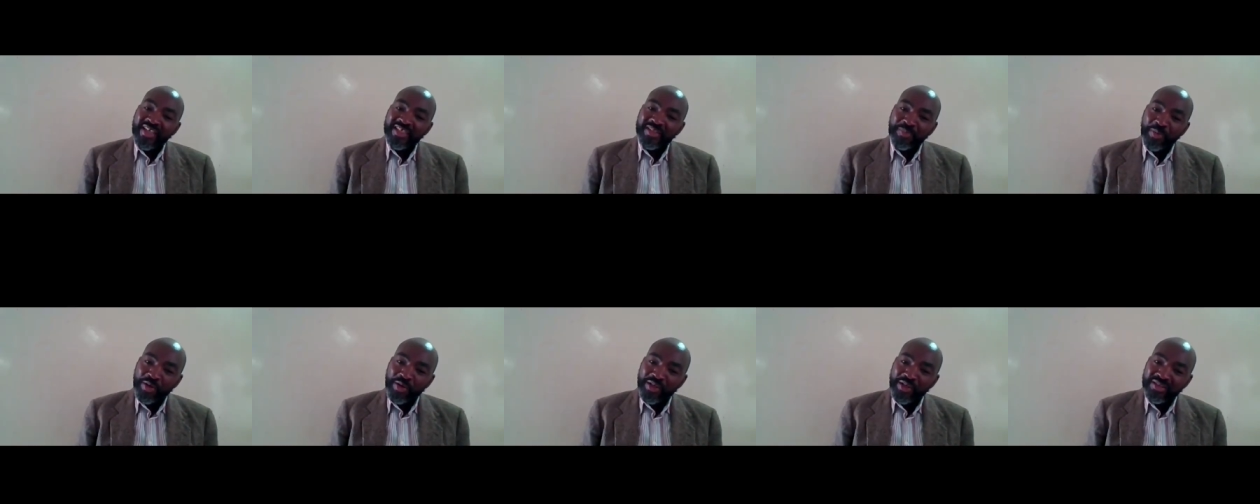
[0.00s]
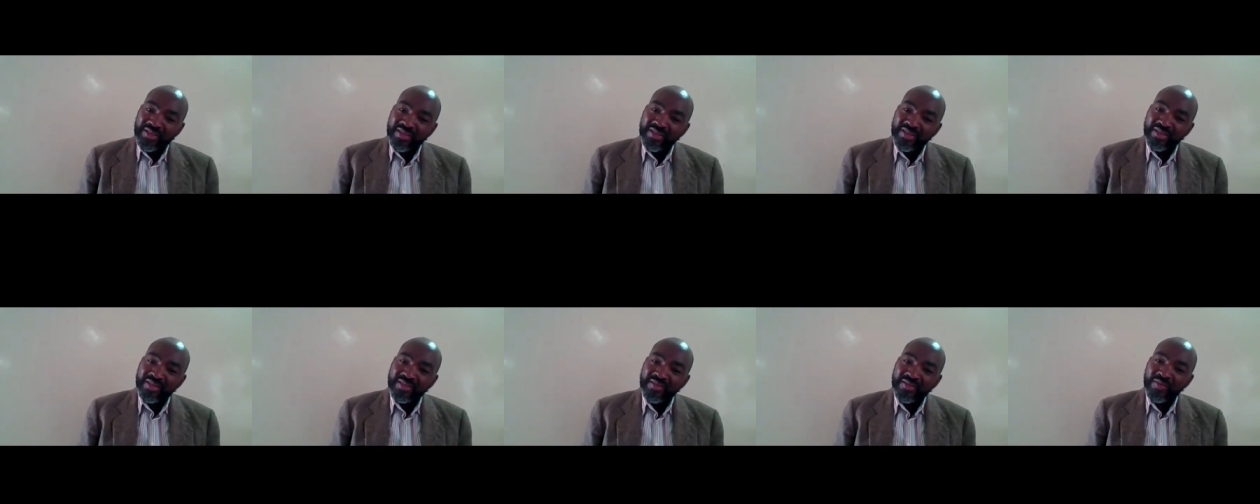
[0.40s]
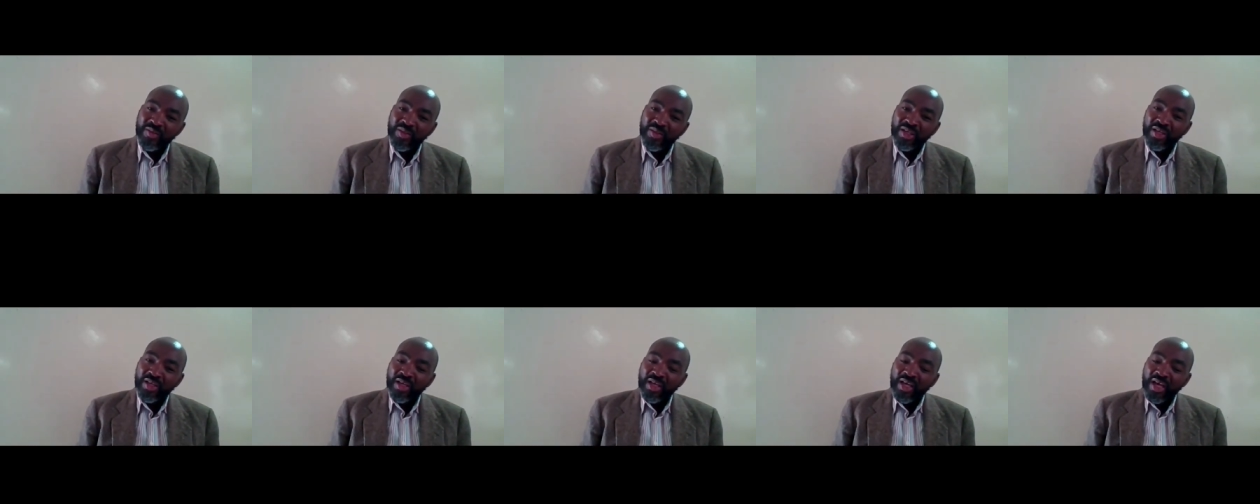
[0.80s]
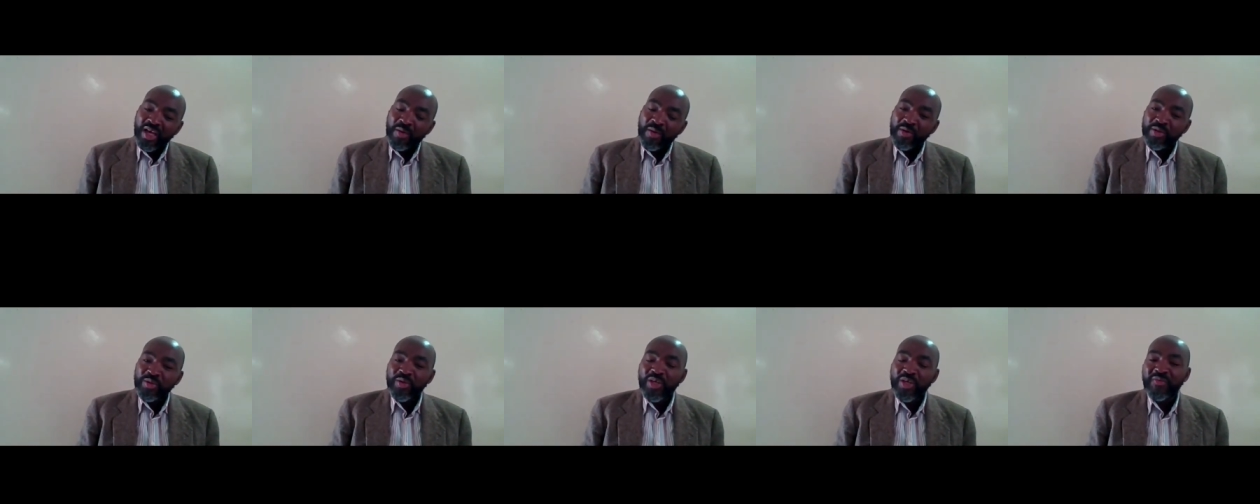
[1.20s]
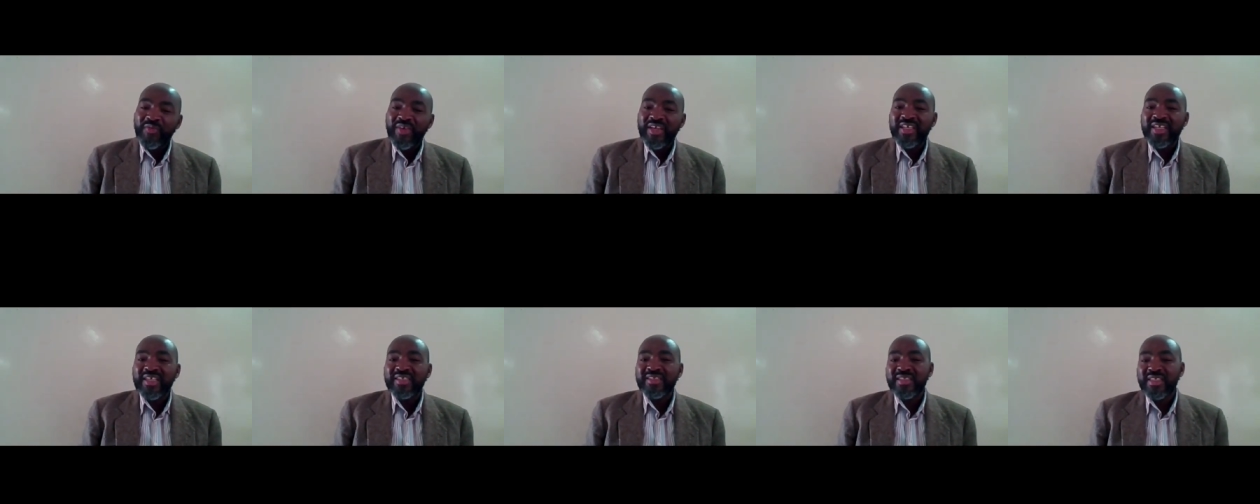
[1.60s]
next point, I want to
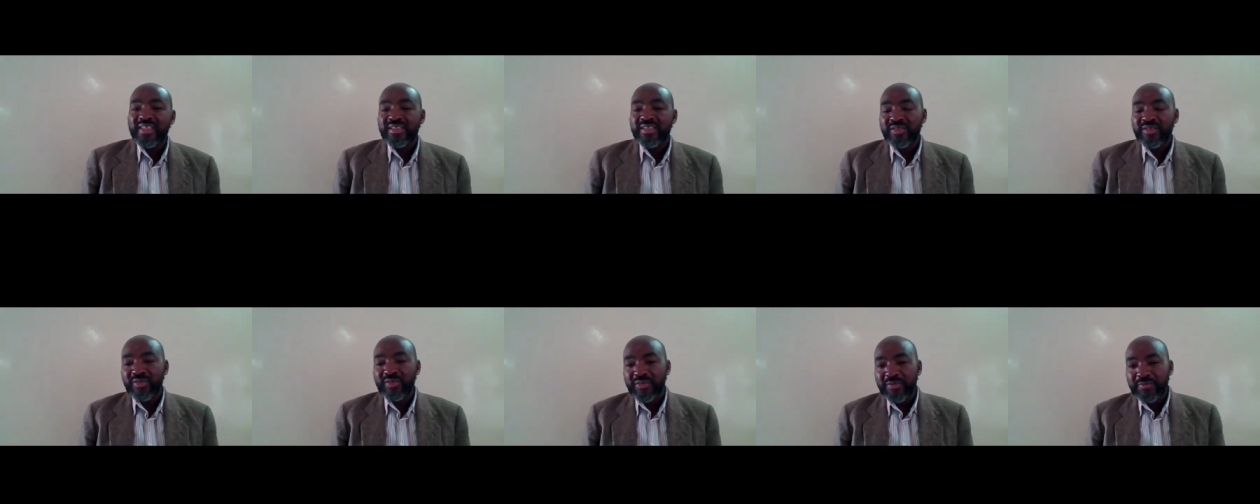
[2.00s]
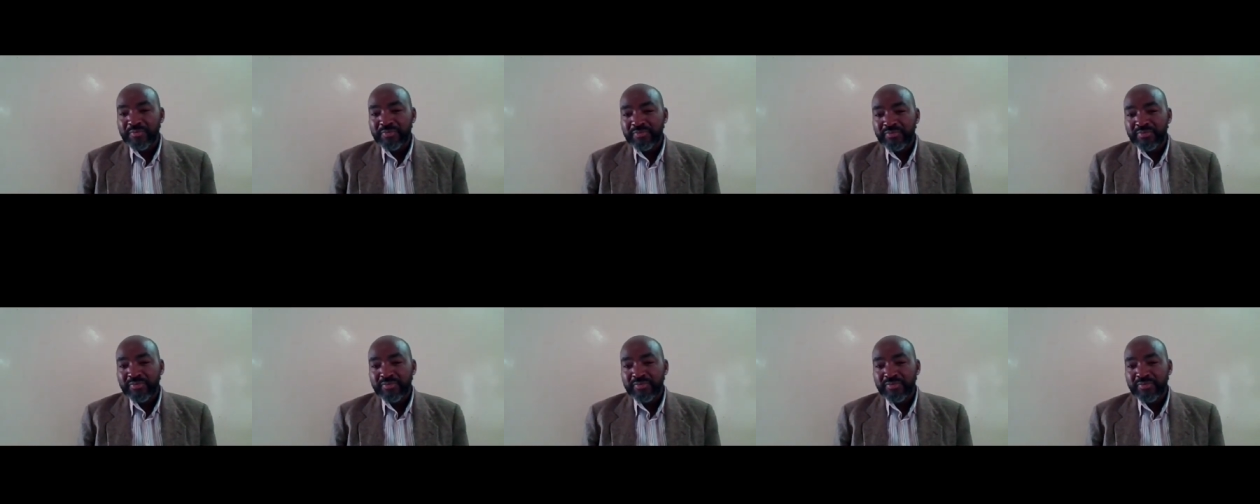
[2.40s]
give an illustration.